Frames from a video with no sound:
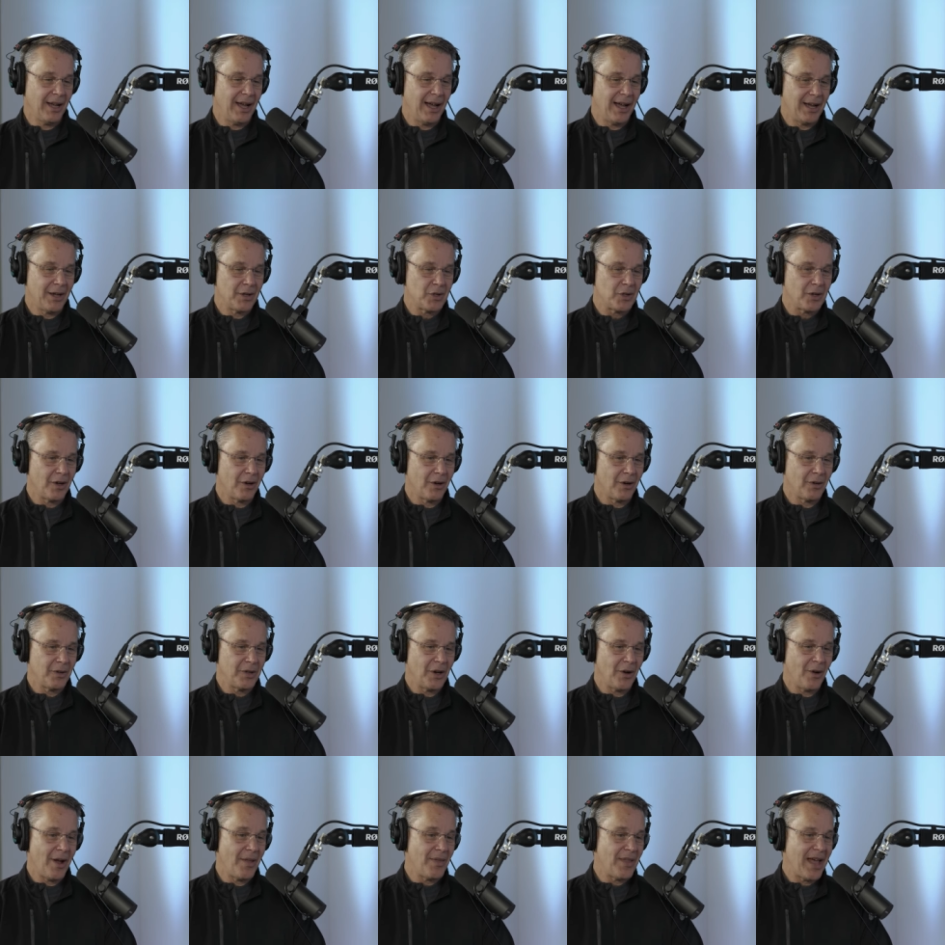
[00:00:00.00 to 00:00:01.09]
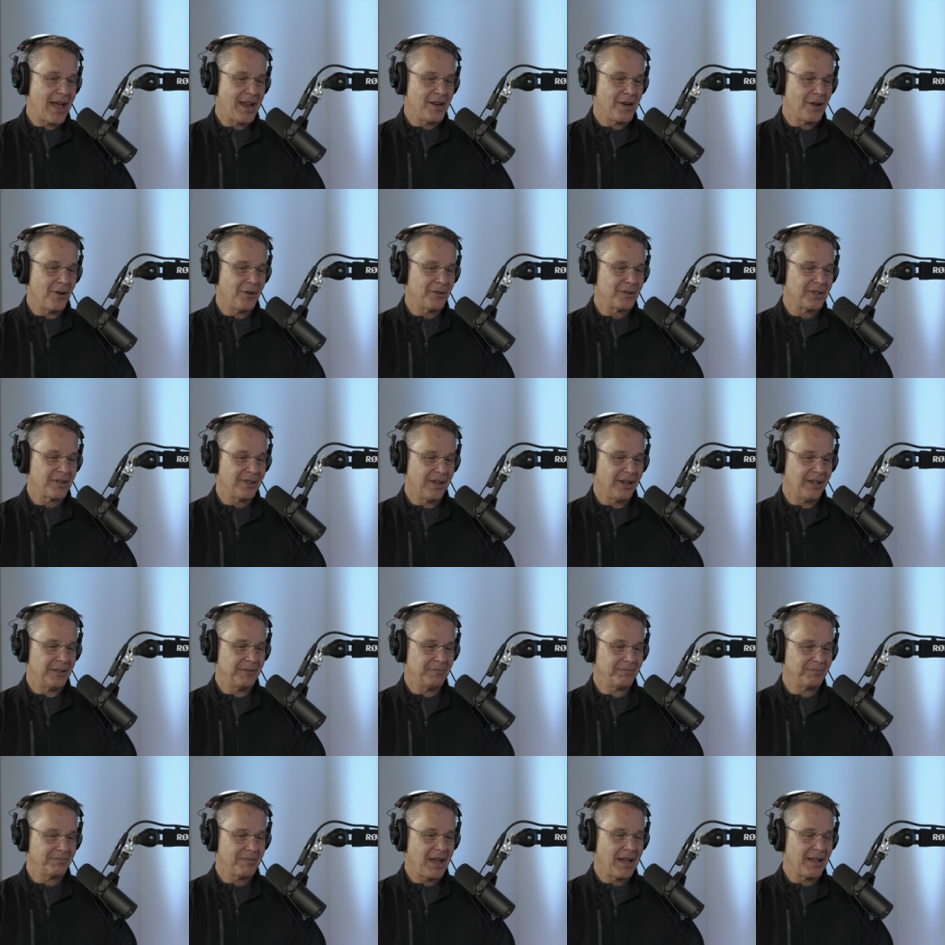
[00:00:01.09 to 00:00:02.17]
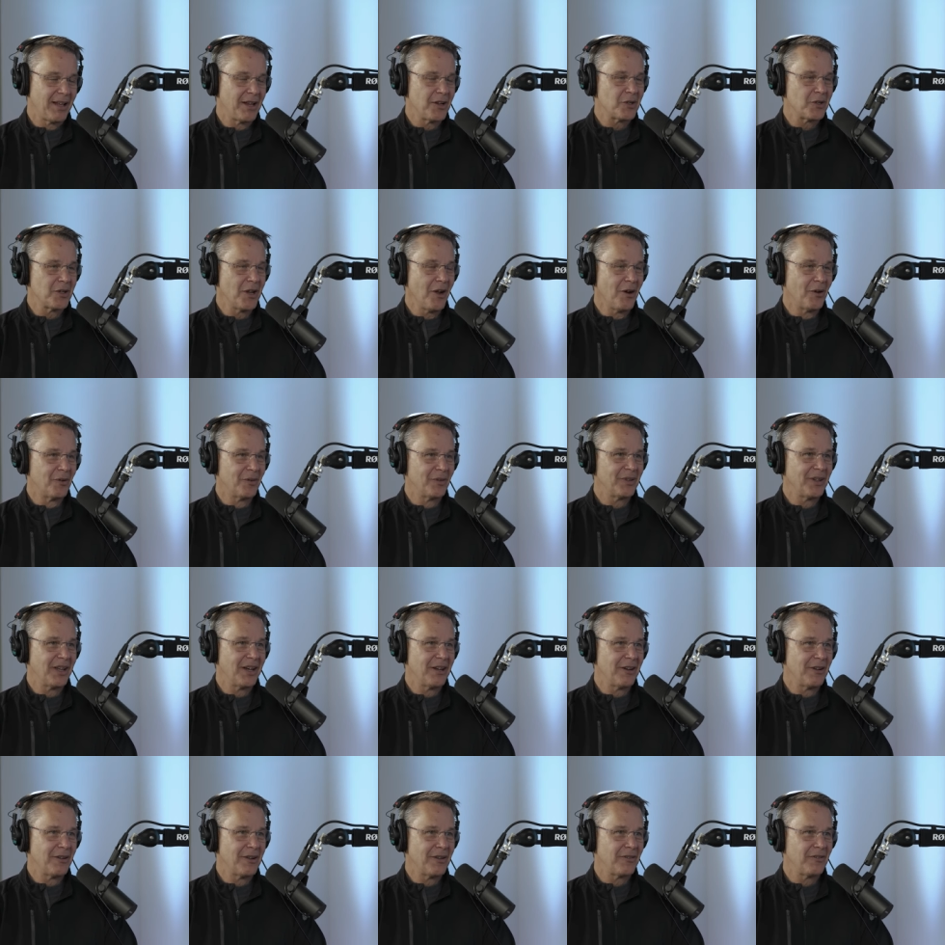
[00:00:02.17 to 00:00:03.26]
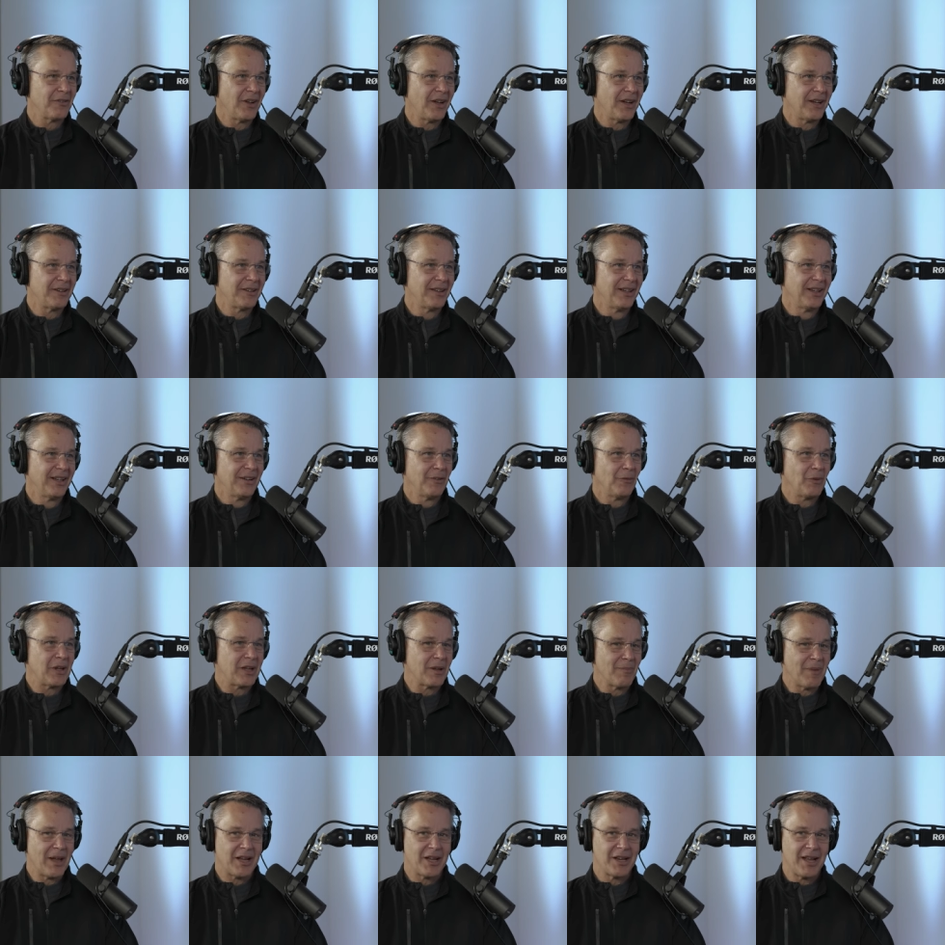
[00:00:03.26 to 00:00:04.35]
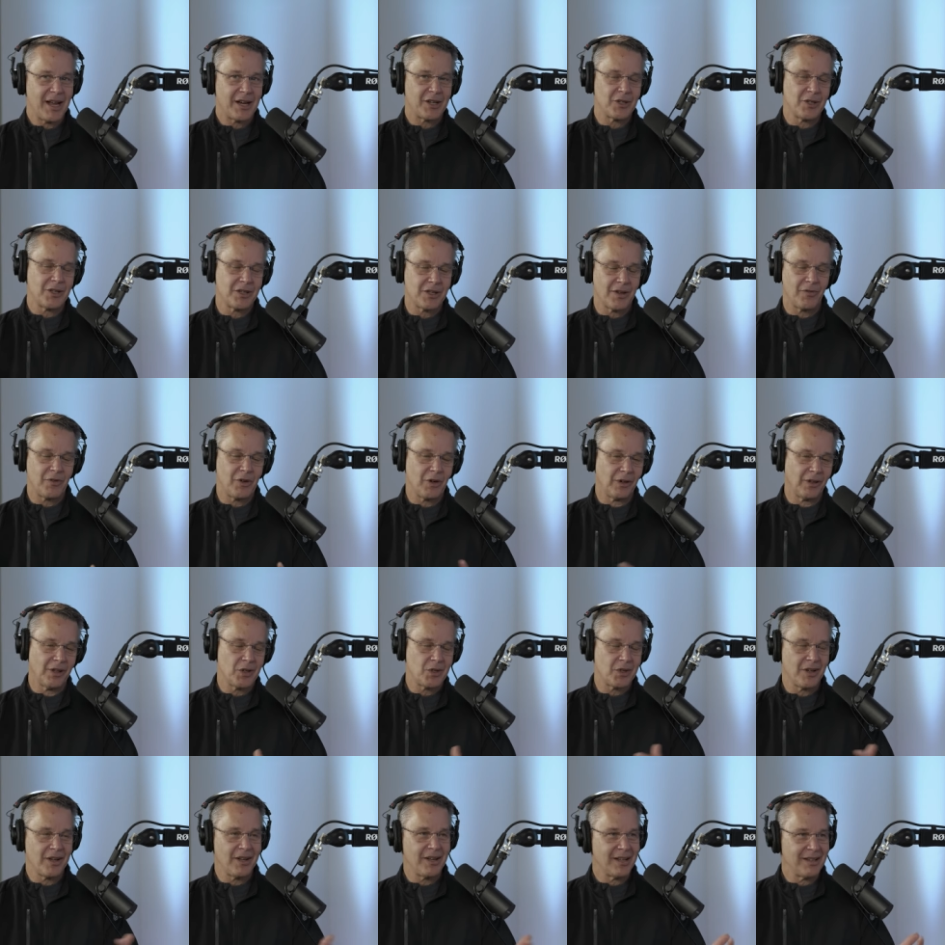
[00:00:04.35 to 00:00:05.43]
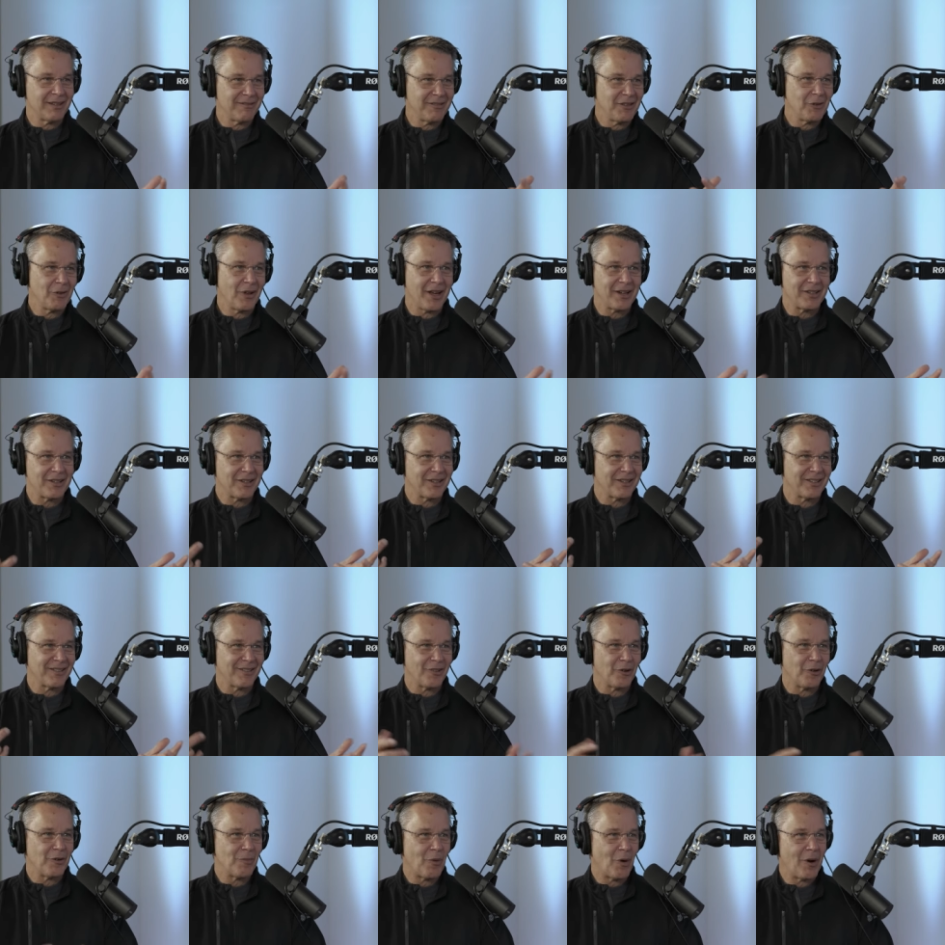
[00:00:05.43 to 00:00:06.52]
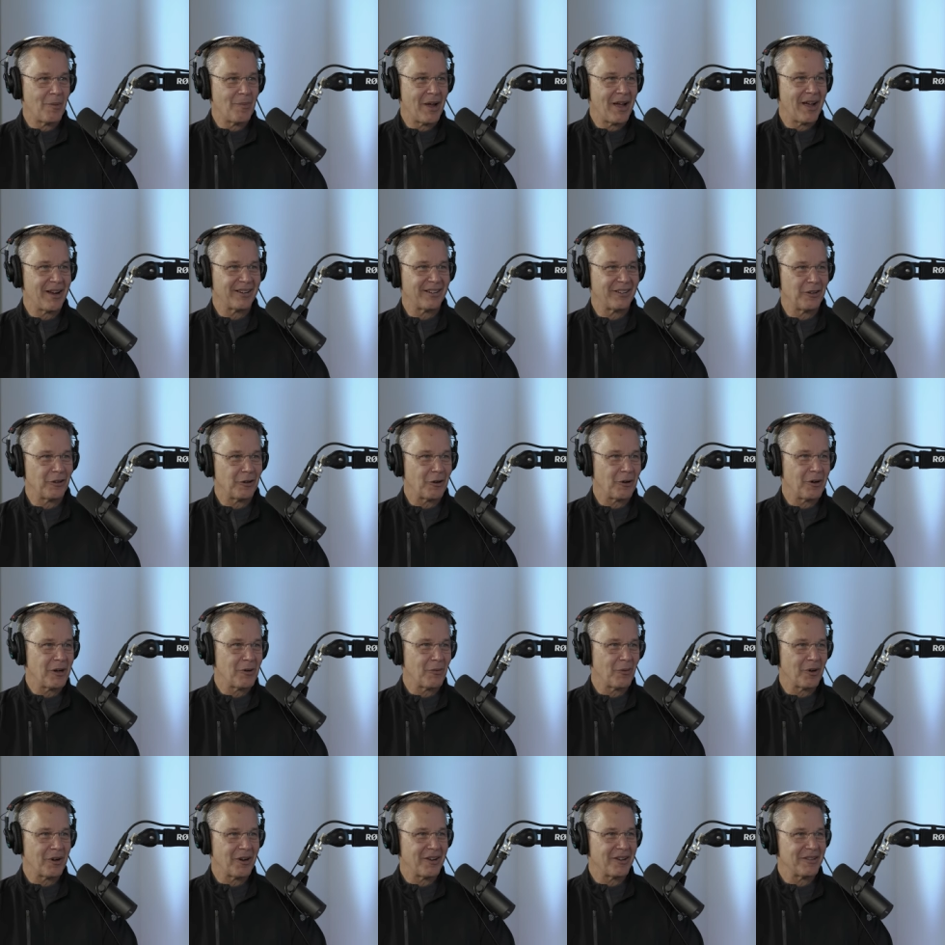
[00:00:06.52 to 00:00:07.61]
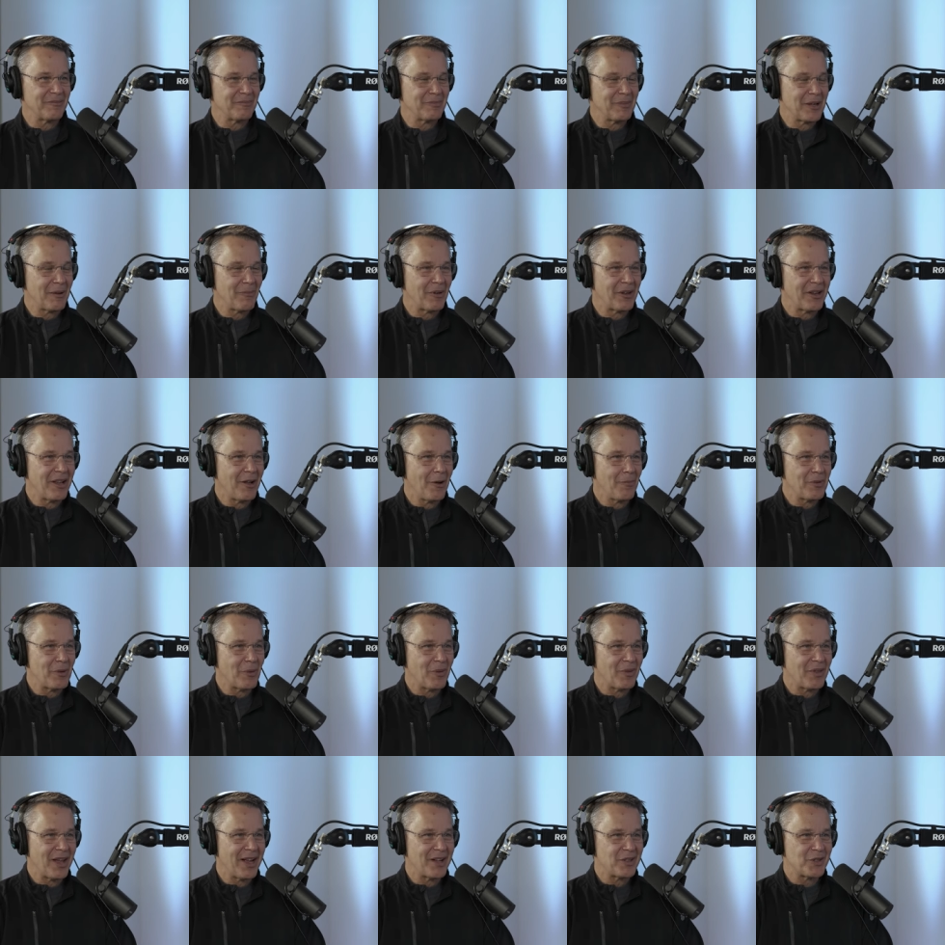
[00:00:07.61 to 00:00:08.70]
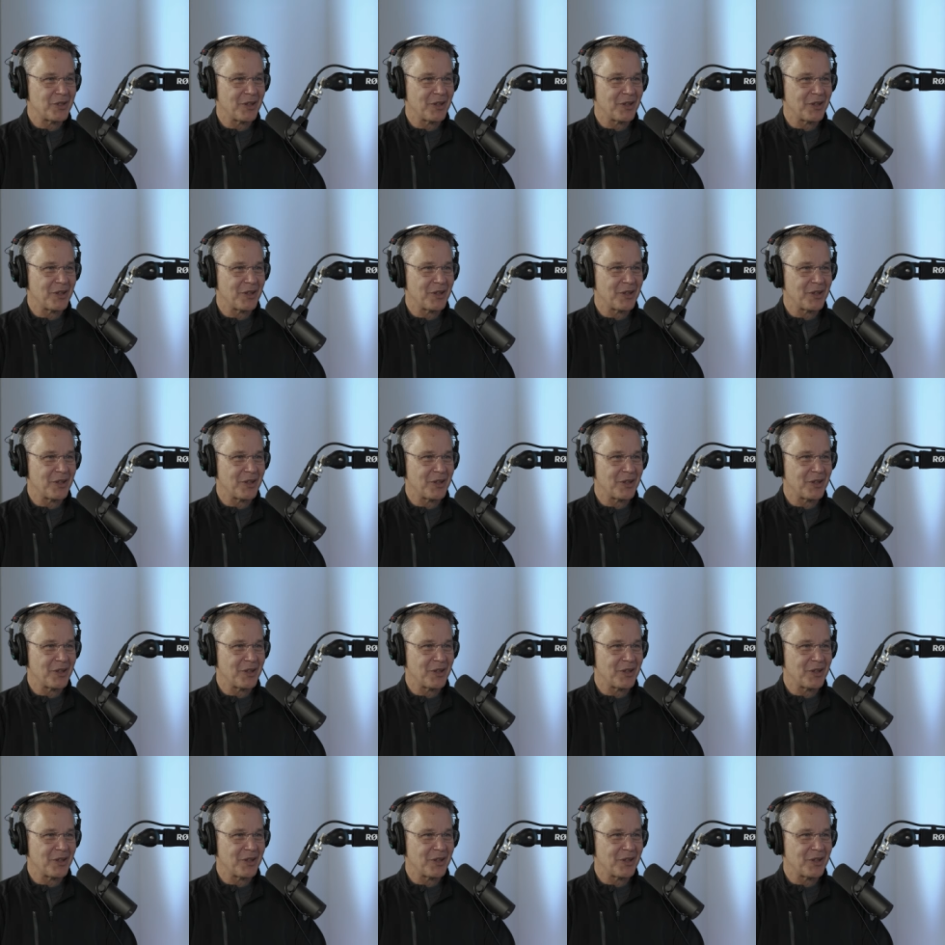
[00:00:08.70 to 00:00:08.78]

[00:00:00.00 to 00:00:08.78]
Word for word: Uh, so you know, on that note, uh, man, let us know. You know if uh, we can make connections if you're listening and you'd like to learn more about Clear Creek, we're going to be able to help you with that.